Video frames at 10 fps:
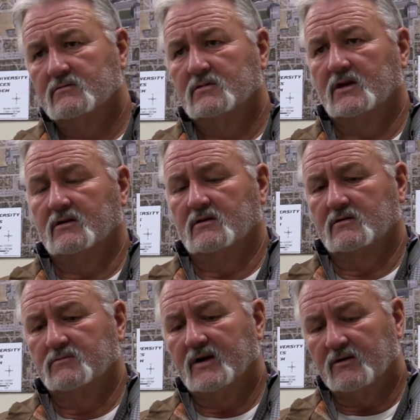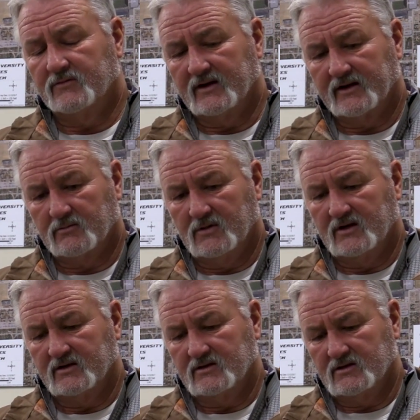As a matter of fact,
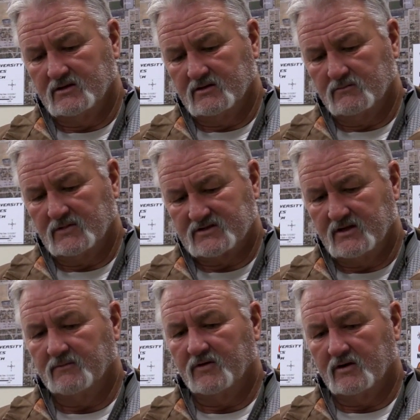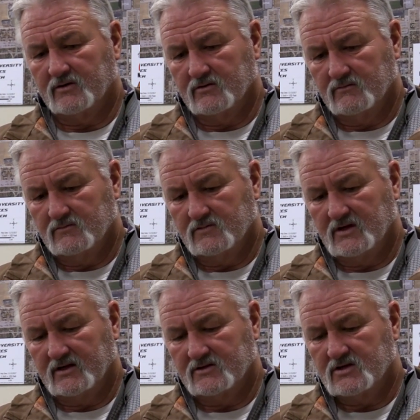my stepfather,
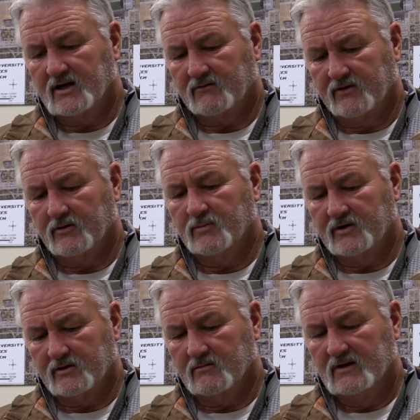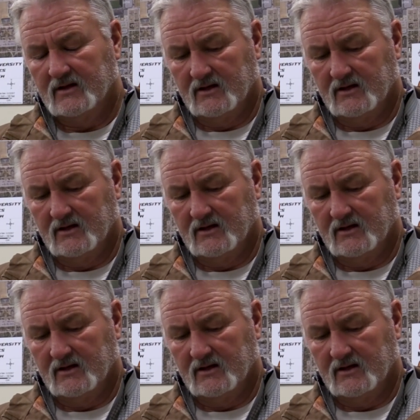Jack Fairbairn,